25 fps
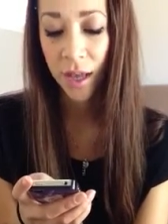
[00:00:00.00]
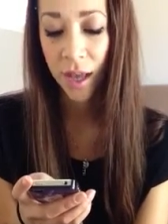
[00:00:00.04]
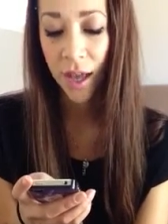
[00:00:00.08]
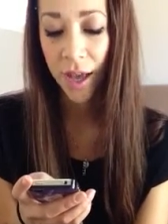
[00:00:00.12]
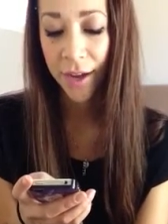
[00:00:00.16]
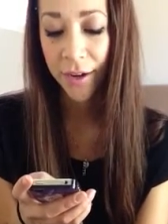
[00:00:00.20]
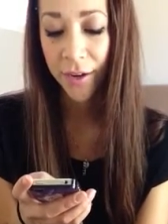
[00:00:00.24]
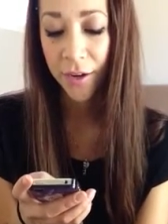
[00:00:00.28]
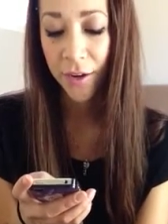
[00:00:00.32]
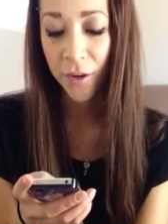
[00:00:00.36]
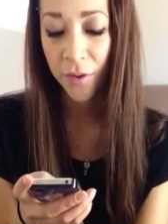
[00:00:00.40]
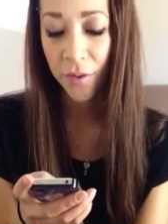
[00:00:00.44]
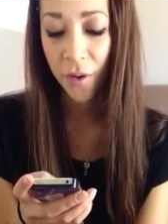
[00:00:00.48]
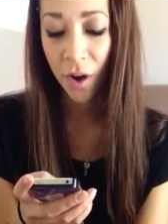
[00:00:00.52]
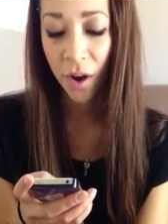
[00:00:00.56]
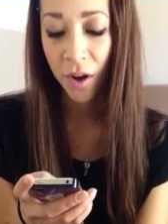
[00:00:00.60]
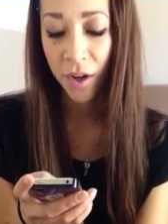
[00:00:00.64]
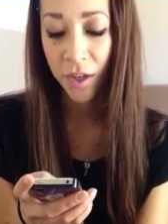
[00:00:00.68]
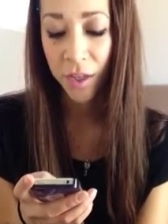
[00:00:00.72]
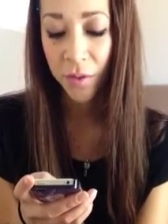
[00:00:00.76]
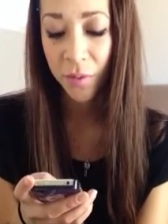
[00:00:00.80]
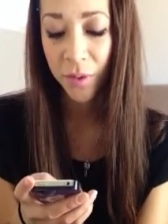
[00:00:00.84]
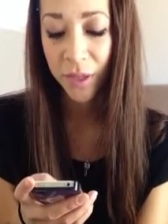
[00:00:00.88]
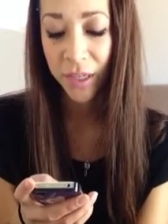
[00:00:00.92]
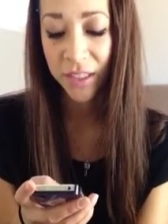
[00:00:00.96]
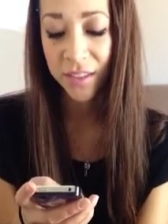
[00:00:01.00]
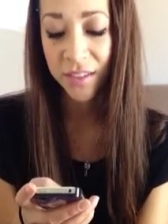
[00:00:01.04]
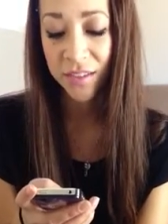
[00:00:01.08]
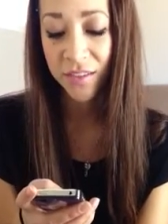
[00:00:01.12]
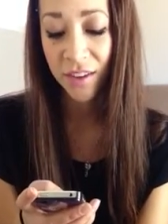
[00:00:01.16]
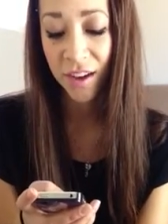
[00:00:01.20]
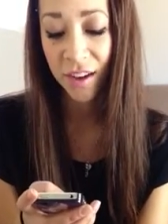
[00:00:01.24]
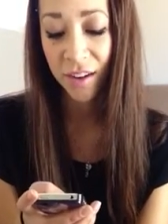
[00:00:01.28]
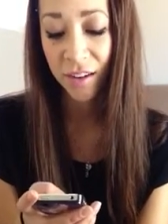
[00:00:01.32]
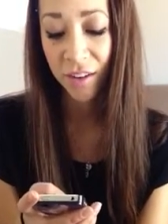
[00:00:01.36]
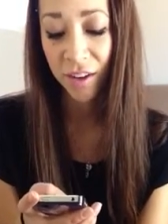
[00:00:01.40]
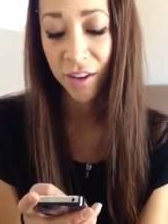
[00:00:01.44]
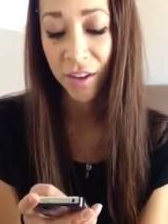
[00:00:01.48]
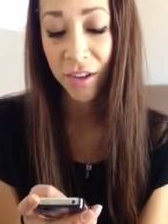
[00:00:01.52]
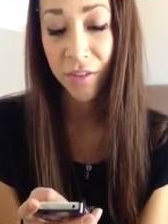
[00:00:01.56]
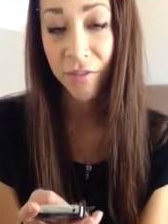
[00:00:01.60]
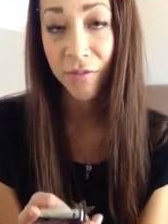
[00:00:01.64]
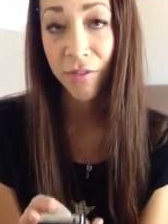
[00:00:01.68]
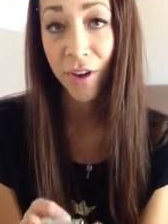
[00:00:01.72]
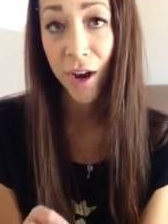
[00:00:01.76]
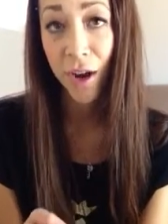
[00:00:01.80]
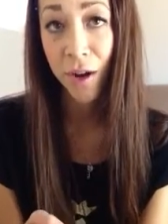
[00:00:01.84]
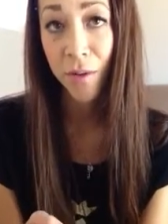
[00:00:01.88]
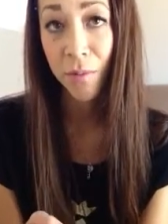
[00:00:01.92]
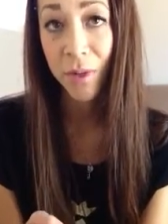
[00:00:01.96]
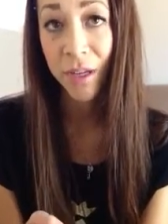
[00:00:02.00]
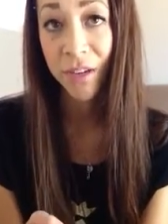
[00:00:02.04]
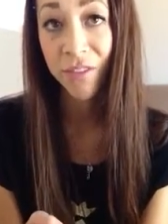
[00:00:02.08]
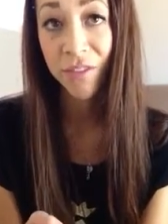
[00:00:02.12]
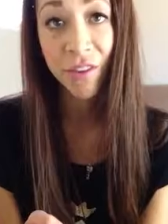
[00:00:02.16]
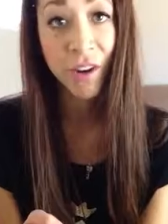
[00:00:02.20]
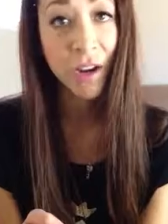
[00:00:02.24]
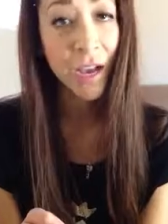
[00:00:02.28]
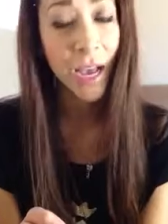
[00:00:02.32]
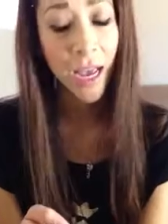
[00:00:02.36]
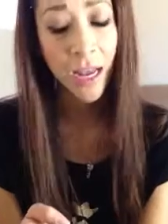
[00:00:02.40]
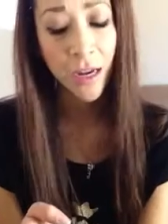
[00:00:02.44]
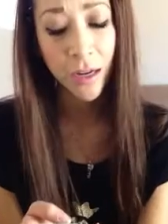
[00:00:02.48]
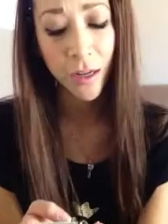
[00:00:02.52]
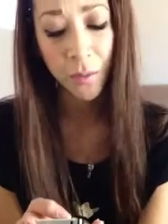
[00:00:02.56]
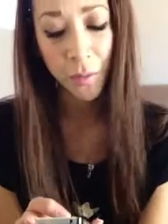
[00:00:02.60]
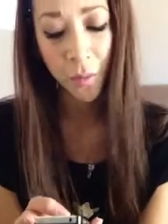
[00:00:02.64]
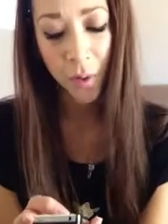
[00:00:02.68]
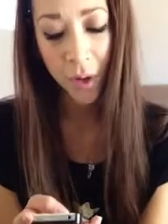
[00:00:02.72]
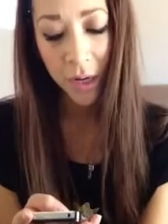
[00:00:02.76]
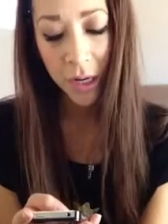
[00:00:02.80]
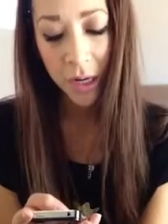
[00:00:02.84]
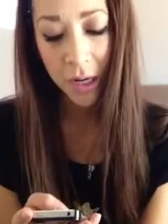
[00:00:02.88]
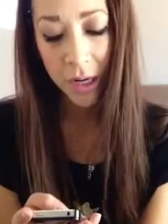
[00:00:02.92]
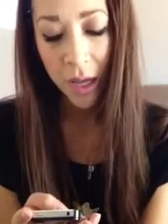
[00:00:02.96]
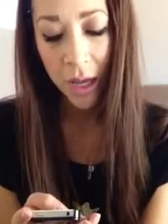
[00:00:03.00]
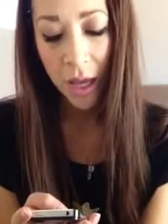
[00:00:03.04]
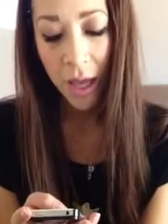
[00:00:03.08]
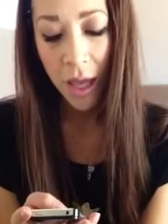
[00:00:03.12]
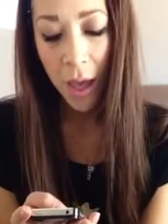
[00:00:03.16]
I know arguing is not a good environment for anyone,